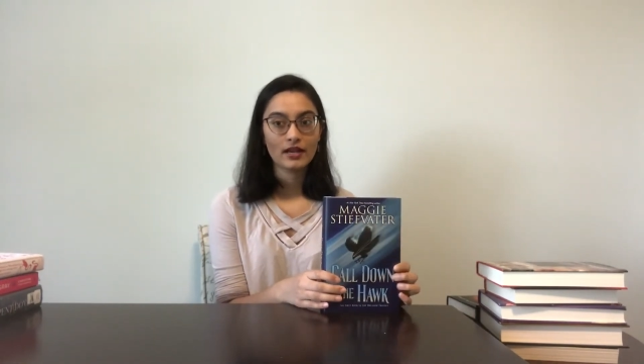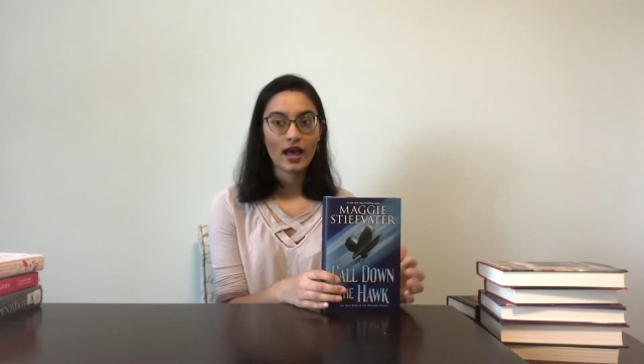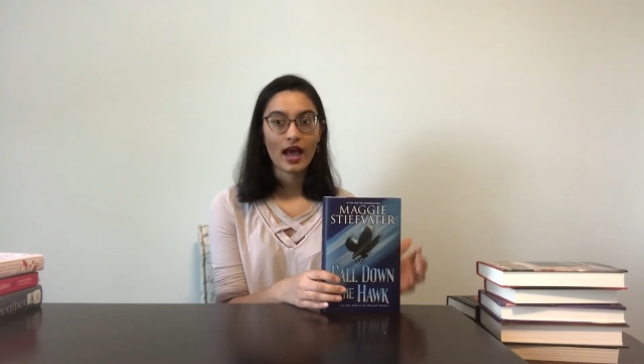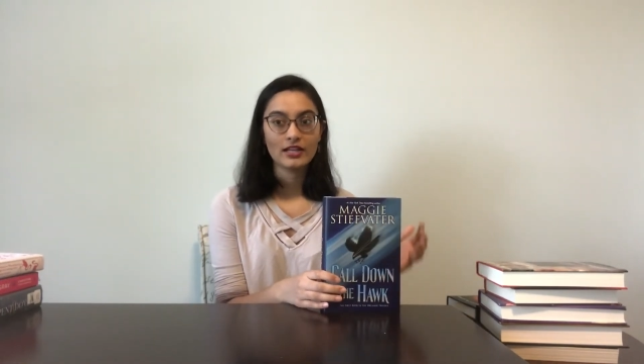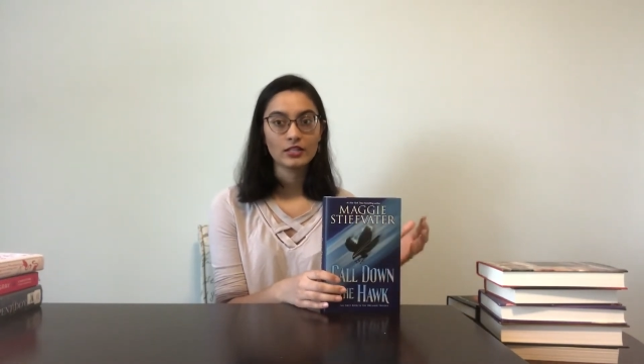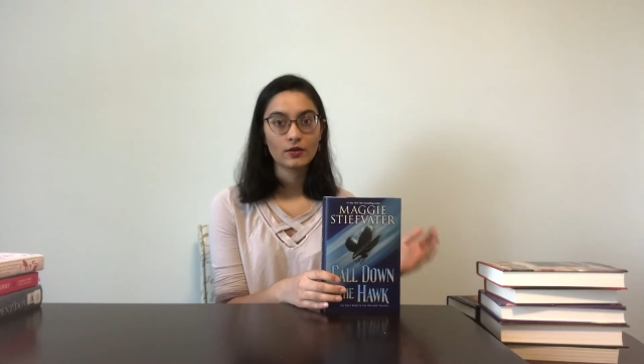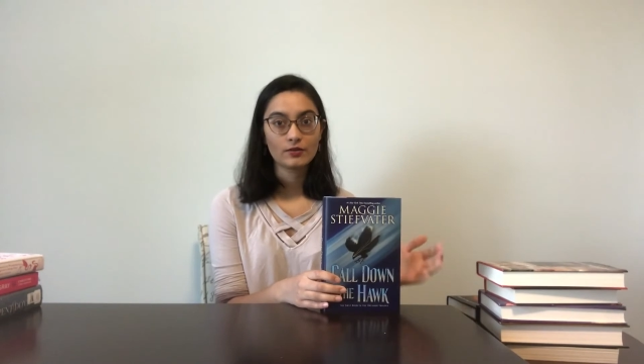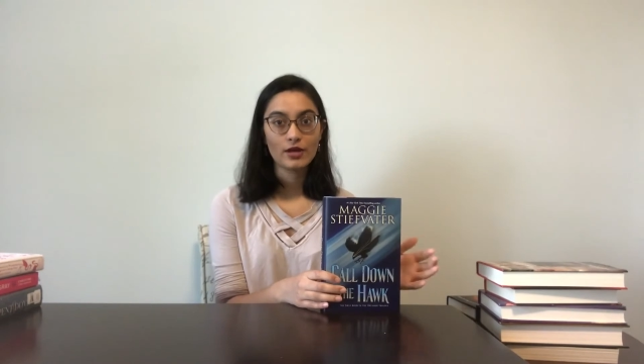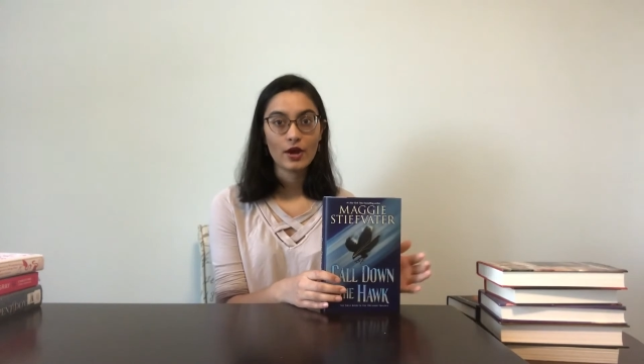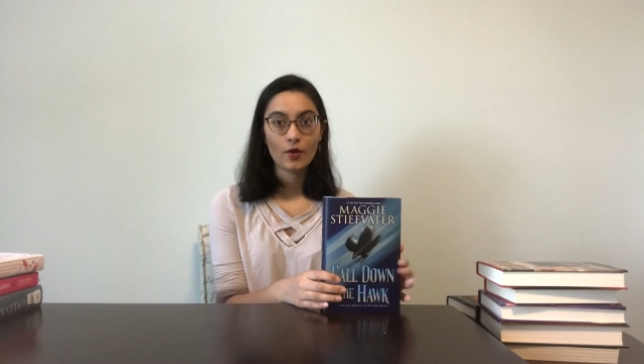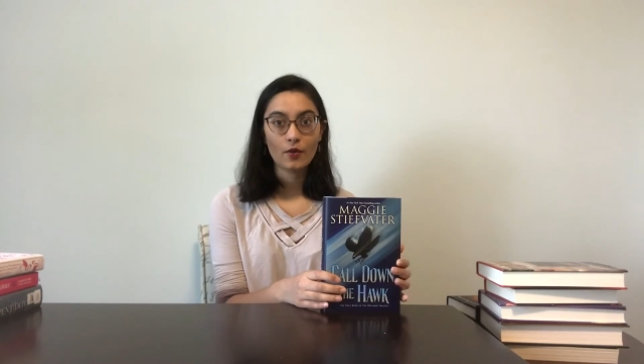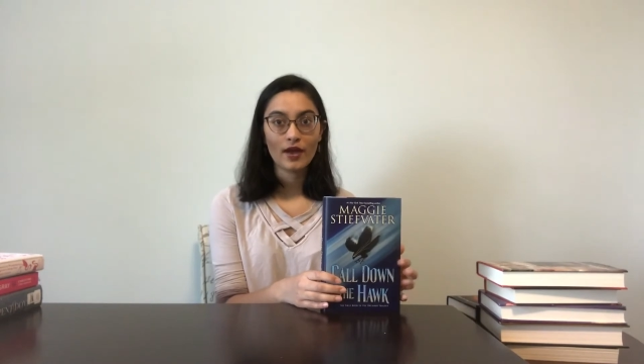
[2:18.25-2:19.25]
I don't
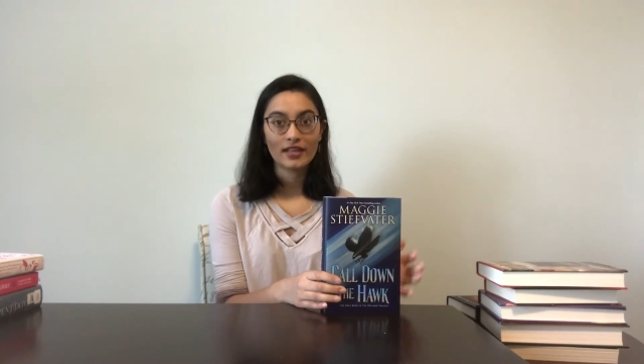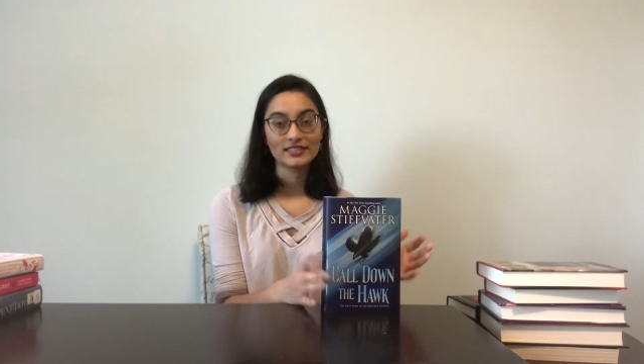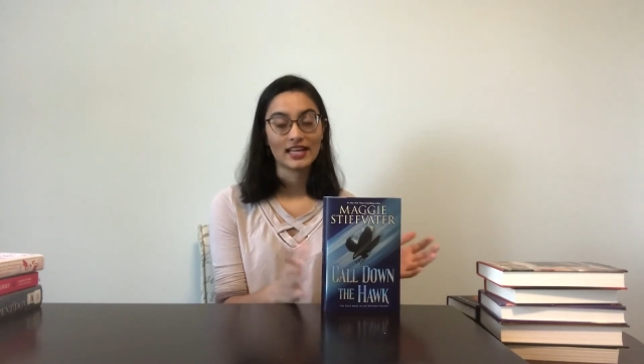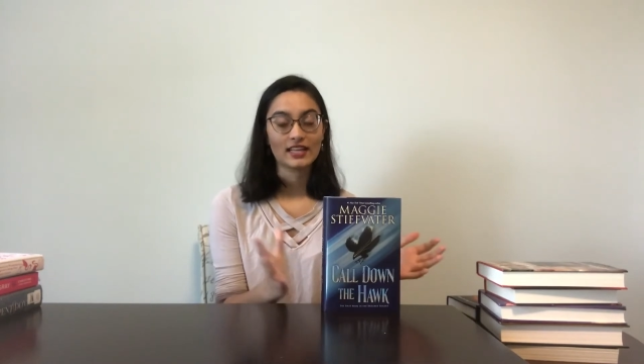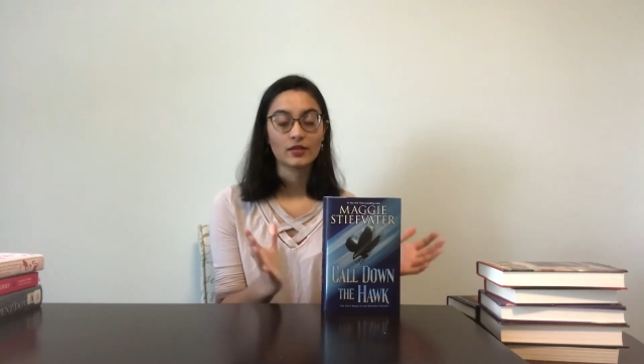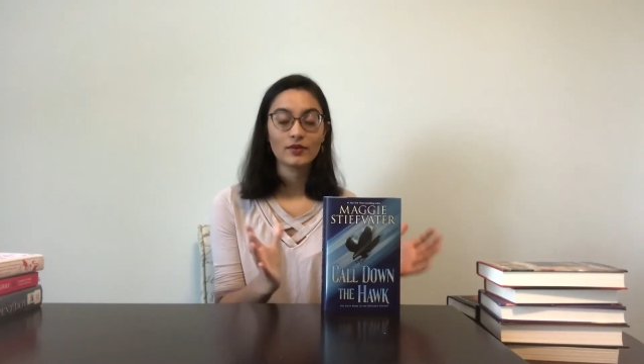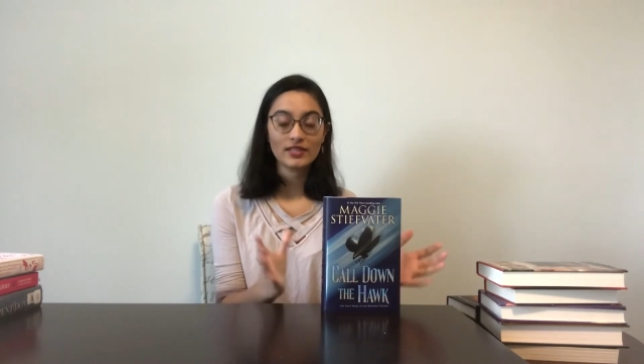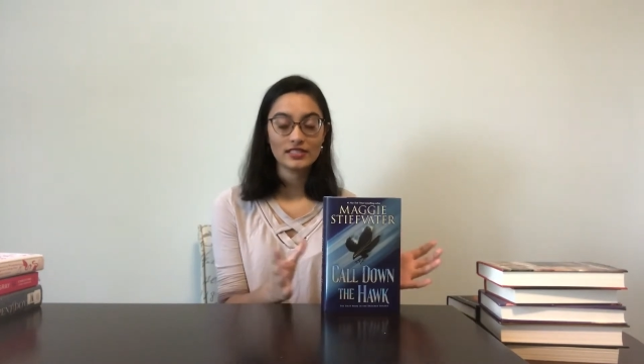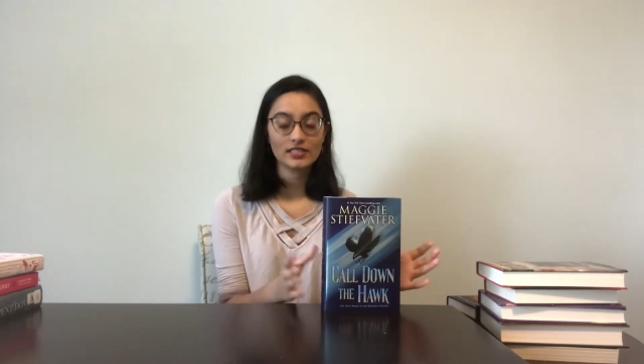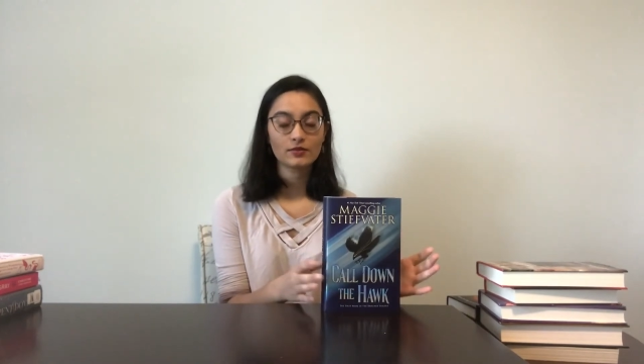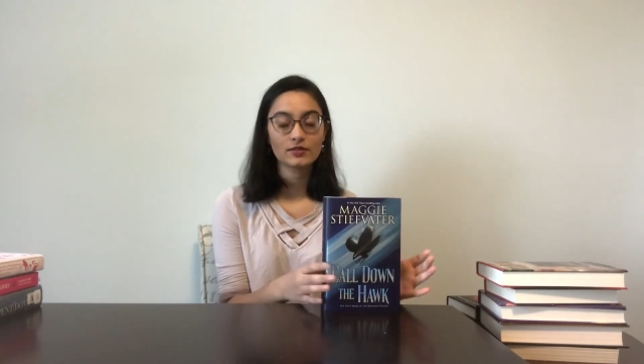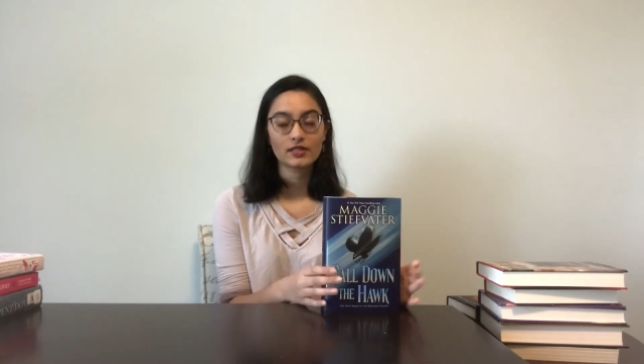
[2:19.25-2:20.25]
know exactly when the
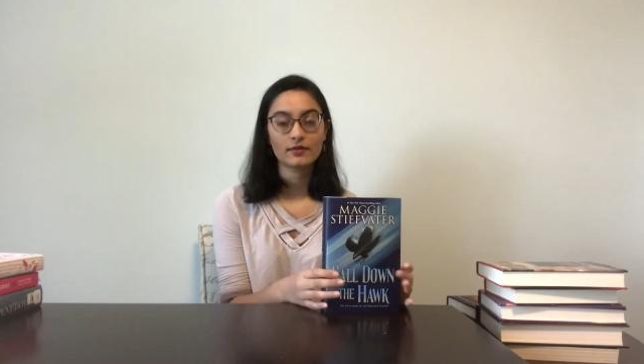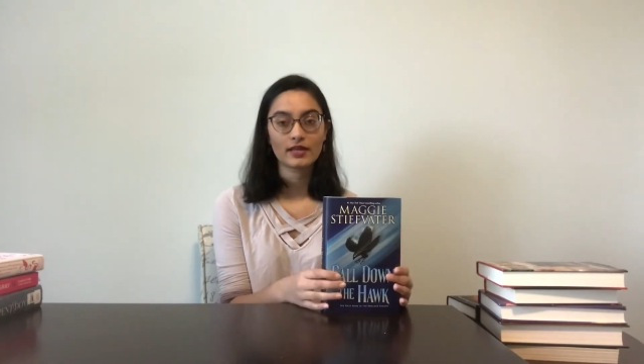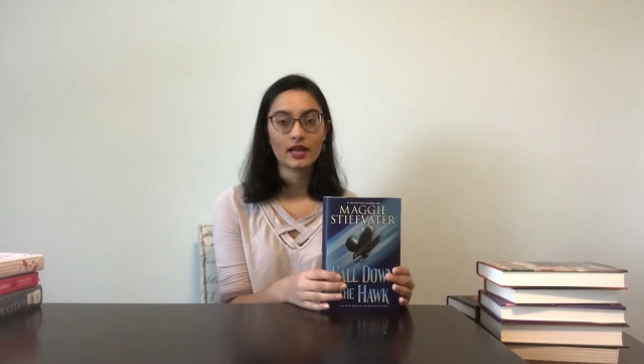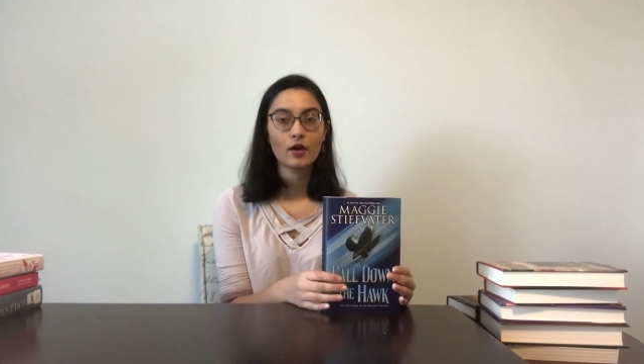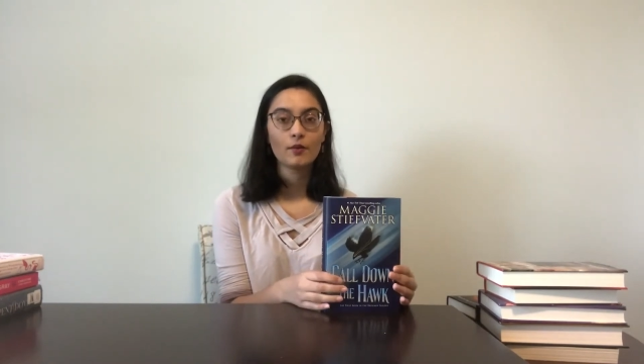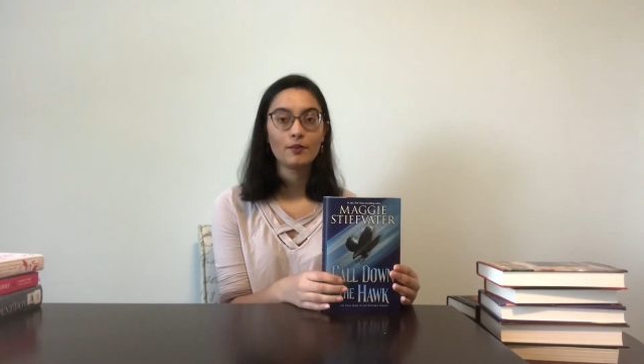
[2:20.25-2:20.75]
sequel is coming out,